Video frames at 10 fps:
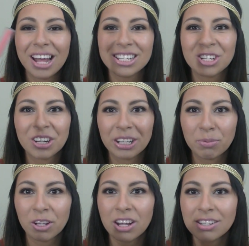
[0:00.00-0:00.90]
Extra
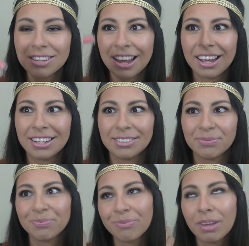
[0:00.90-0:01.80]
Lip Gloss, and
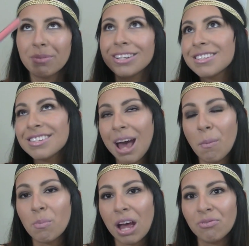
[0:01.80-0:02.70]
I mean, this is
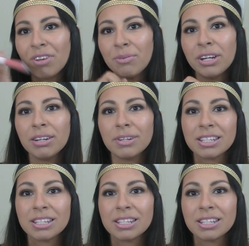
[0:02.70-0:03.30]
not my favorite.